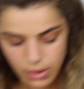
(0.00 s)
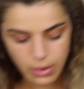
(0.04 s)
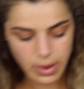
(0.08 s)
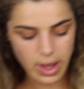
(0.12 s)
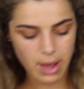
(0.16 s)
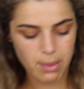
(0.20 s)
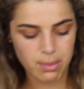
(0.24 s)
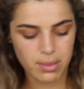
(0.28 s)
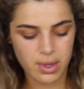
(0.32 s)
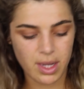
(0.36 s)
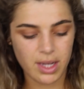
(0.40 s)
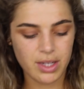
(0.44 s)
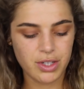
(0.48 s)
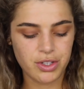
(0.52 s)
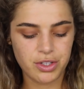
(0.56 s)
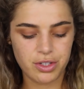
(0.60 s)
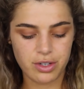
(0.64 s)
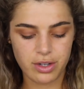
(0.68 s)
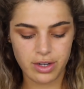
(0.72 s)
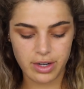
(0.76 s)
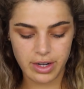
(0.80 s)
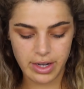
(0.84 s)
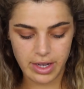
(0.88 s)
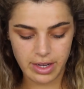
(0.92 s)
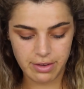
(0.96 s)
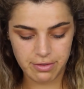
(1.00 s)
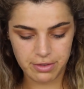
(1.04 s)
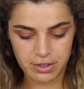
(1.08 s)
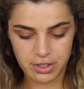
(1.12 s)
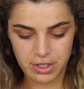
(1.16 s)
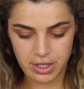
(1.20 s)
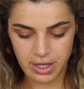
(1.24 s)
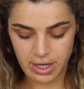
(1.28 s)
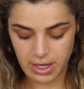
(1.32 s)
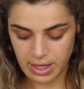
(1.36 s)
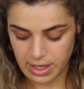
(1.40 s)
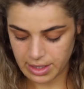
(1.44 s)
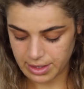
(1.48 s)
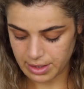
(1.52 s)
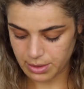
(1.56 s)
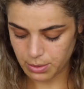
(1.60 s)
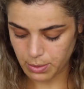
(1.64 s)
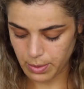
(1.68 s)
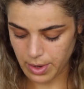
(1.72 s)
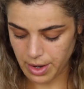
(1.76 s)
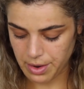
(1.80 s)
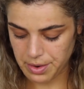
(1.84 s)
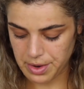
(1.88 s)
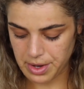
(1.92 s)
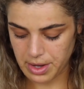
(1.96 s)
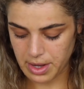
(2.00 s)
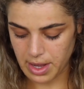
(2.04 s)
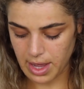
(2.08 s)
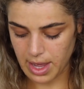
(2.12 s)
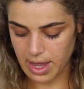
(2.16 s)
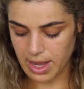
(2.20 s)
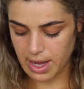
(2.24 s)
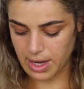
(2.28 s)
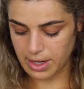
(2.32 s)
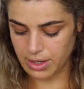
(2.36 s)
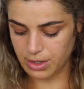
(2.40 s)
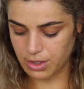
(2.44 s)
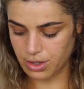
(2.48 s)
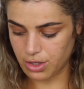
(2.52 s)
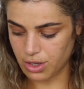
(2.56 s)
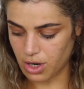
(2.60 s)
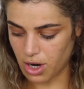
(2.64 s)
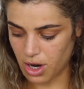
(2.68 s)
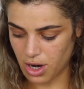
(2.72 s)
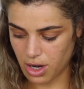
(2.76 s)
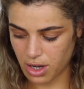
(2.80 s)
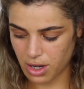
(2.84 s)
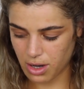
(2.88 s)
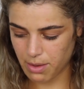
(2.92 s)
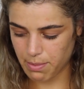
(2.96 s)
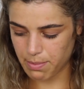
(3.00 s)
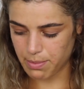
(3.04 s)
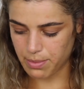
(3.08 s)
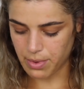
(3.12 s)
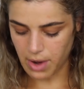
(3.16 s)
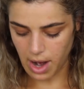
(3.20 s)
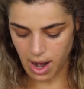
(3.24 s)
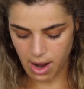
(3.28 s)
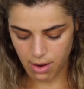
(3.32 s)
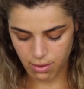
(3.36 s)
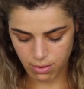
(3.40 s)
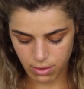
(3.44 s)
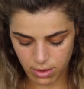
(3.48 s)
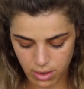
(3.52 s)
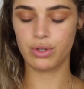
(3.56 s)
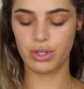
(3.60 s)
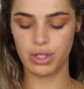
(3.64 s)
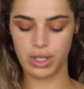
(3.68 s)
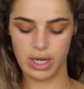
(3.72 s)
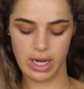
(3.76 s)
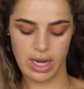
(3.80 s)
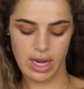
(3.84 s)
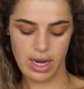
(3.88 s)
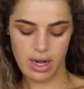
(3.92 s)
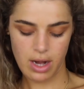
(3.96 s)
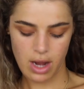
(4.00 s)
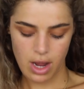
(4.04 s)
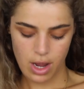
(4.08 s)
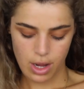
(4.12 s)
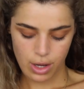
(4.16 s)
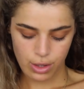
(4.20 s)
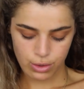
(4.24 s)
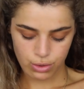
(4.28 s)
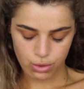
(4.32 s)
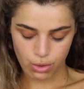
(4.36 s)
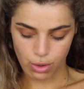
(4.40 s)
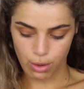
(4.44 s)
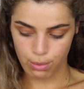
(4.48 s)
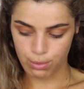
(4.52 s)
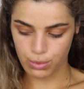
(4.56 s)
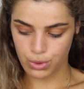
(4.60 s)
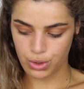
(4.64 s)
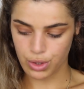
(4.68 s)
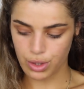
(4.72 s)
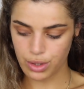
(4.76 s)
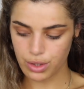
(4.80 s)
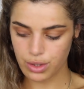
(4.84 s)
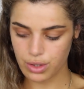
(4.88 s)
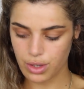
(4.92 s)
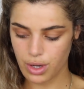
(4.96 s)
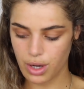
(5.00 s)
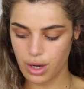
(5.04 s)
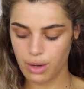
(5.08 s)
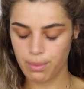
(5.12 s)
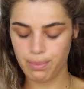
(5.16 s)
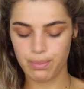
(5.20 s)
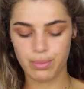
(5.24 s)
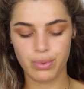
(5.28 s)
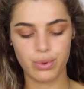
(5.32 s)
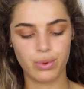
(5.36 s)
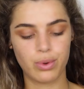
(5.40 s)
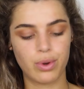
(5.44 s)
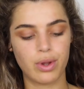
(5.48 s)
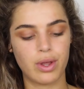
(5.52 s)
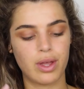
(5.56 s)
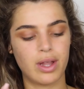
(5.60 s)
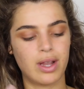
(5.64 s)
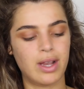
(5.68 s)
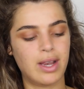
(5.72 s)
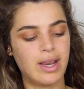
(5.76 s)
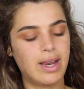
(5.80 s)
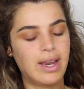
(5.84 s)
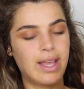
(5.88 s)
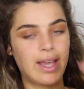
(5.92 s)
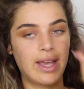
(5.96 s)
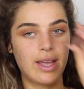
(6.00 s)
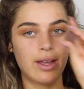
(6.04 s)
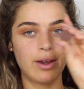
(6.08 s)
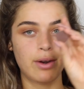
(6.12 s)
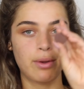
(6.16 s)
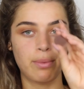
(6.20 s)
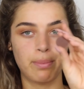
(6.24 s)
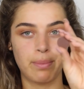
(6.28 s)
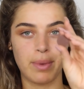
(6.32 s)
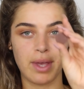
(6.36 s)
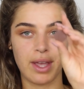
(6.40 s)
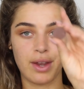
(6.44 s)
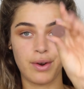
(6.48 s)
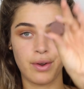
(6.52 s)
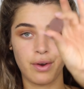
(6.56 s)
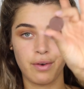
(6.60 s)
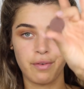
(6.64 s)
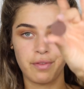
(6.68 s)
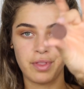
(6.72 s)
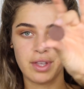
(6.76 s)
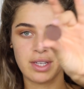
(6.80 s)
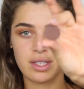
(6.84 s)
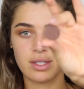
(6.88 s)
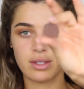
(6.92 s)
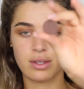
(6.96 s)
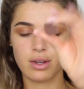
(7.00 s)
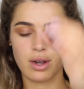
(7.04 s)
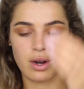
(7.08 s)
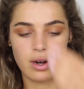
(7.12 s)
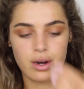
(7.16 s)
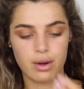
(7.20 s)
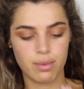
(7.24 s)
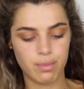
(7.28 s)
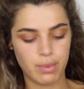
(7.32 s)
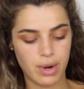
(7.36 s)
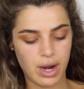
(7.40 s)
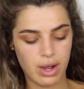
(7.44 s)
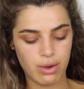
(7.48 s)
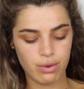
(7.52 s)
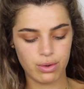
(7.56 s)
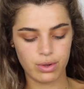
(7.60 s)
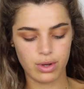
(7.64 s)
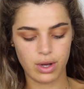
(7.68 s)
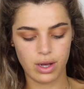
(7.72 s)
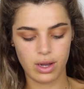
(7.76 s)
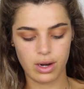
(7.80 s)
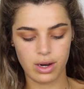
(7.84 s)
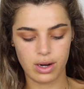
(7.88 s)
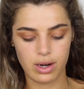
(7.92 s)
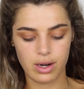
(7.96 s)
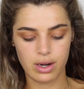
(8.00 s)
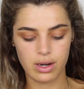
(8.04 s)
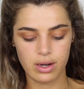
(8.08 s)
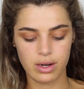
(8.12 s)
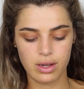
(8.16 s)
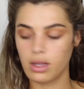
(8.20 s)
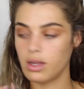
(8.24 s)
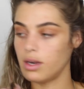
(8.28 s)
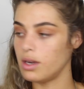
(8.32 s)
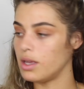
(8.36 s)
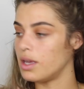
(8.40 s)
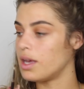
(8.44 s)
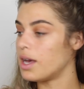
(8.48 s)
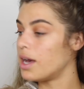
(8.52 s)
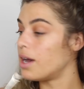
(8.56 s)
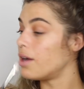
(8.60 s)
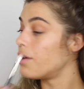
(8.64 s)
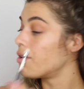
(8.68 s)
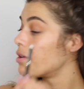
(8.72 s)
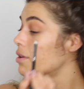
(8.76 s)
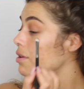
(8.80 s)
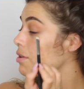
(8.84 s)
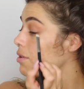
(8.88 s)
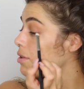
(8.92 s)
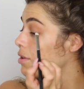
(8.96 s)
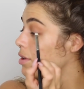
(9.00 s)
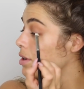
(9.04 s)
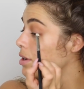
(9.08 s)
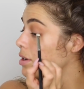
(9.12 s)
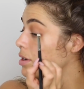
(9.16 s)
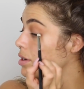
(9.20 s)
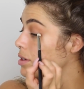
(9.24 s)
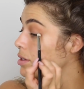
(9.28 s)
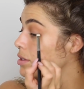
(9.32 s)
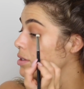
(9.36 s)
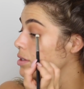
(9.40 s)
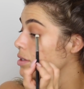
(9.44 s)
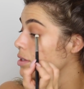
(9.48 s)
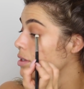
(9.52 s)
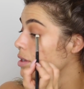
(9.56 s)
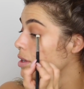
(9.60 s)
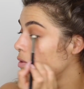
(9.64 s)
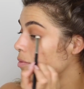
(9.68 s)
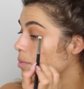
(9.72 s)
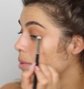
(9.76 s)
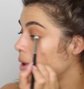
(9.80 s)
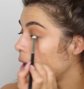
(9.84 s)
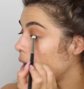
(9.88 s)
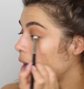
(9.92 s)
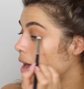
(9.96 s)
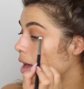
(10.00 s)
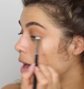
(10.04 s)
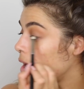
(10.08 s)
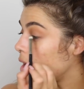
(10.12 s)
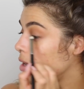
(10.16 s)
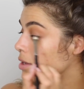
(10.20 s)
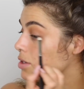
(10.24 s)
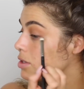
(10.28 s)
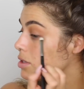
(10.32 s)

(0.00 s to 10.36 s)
so I'm not sure if she's wearing a darker brown shade so I'm just gonna put a little bit of this darker brown color in the outer corners of my eye